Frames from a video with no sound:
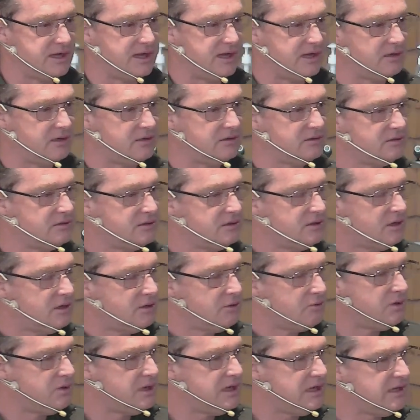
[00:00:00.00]
words now,
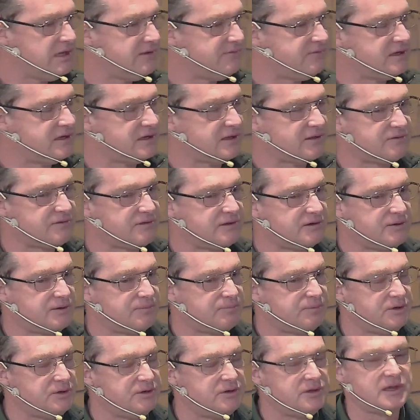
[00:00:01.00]
we live in a
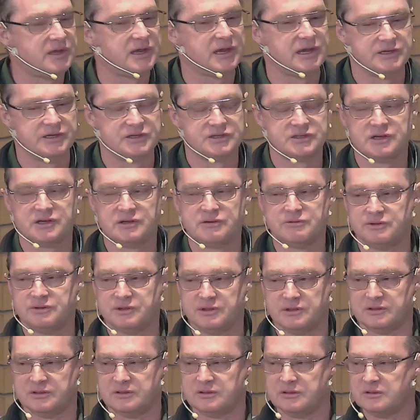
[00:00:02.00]
therapeutic age,
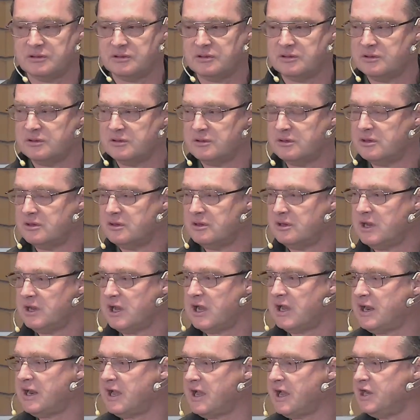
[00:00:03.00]
don't we?
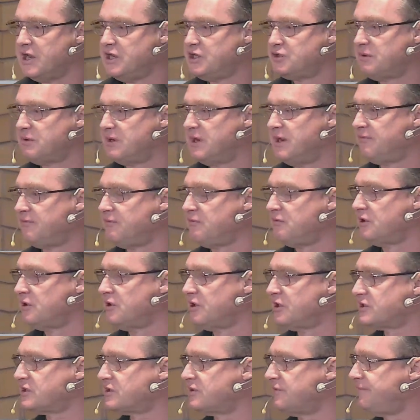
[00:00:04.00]
An age when
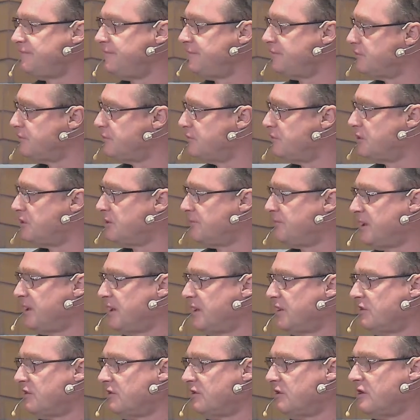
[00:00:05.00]
everyone likes to feel
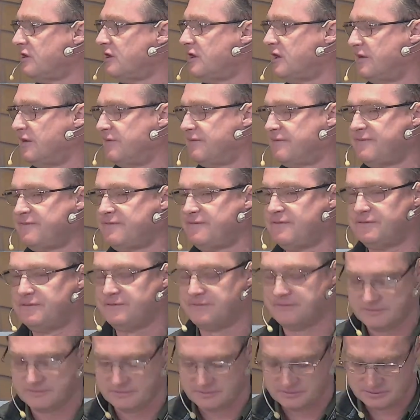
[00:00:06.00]
good about
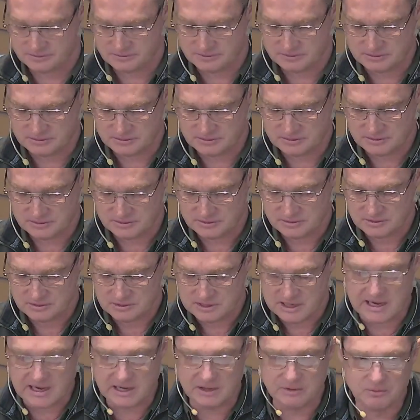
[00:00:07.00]
life
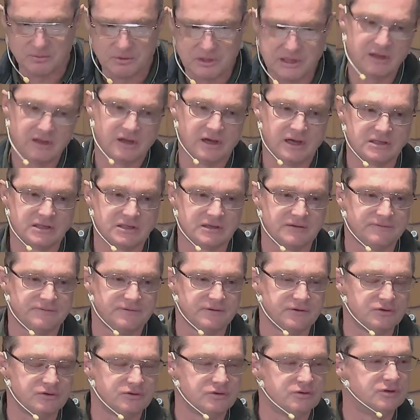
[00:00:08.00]
and we
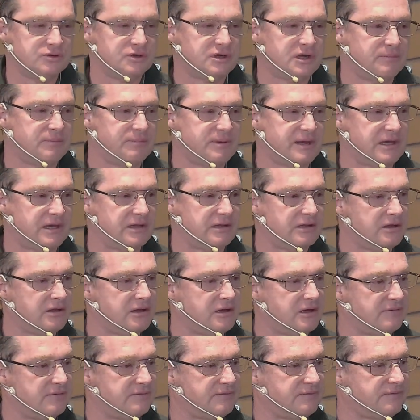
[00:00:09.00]
like to feel good
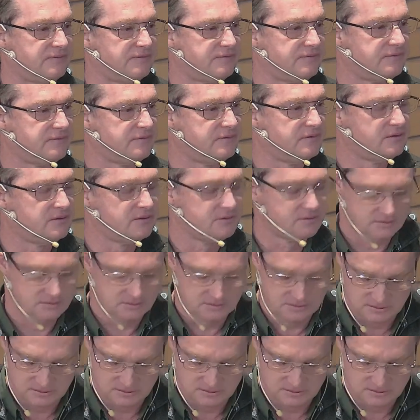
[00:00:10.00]
about life.